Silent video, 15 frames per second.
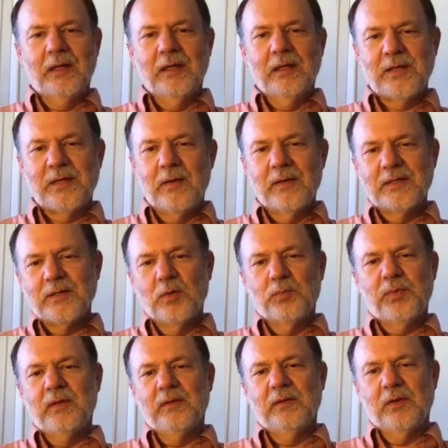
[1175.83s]
is always
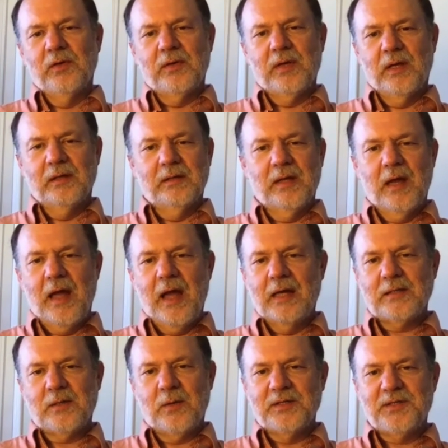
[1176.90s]
open. You can
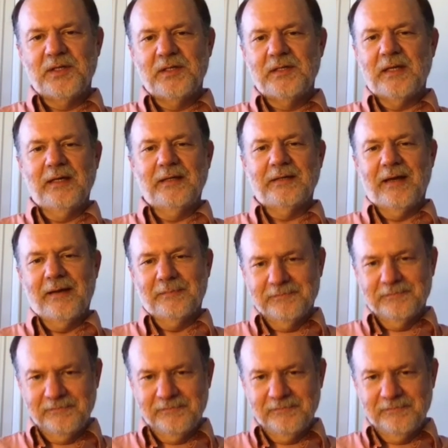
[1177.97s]
ask questions anytime.